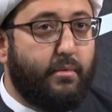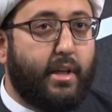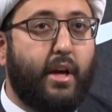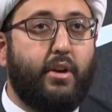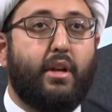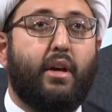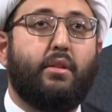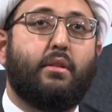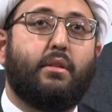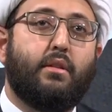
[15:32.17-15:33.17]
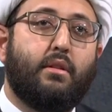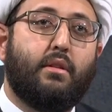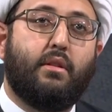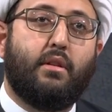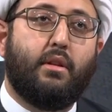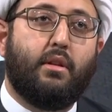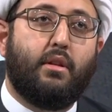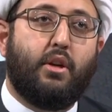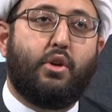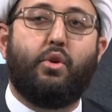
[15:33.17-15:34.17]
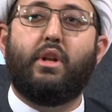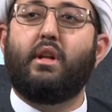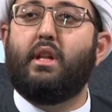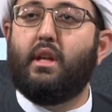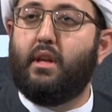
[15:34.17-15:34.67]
carry it out accordingly.